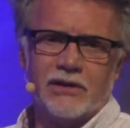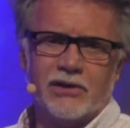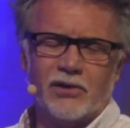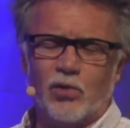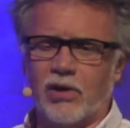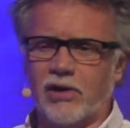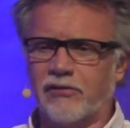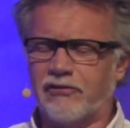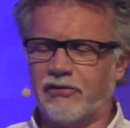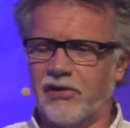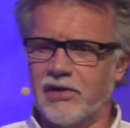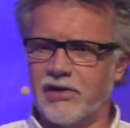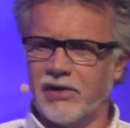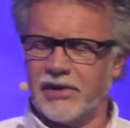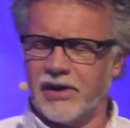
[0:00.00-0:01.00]
one for
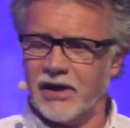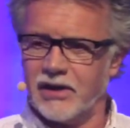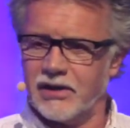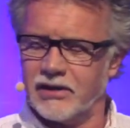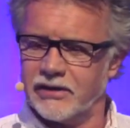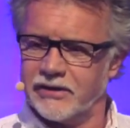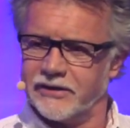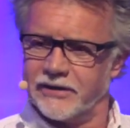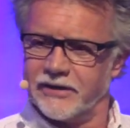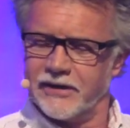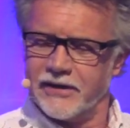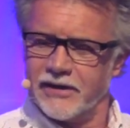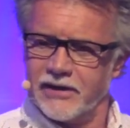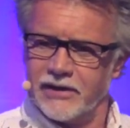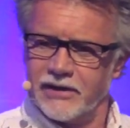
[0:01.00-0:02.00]
another.
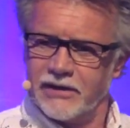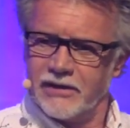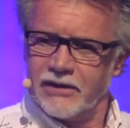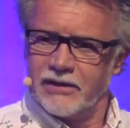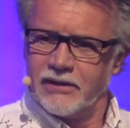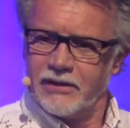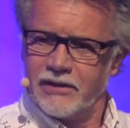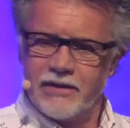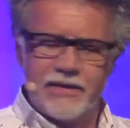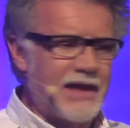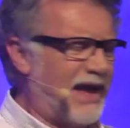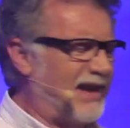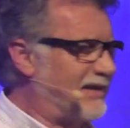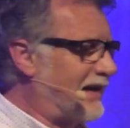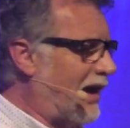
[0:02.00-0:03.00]

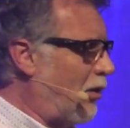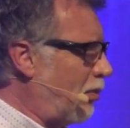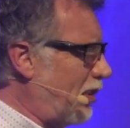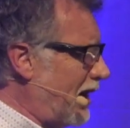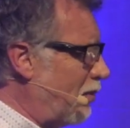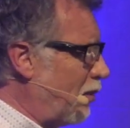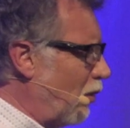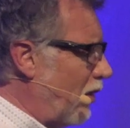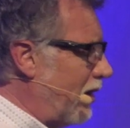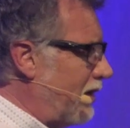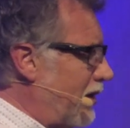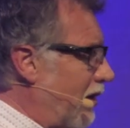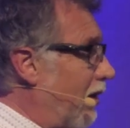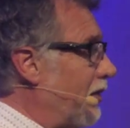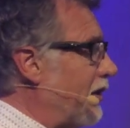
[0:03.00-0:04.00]
That's how people will
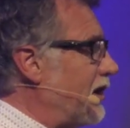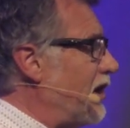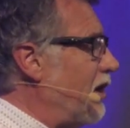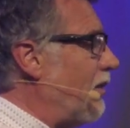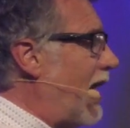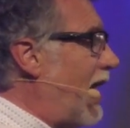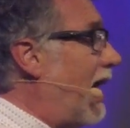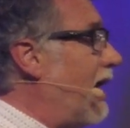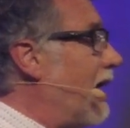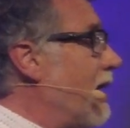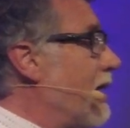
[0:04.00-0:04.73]
know that you are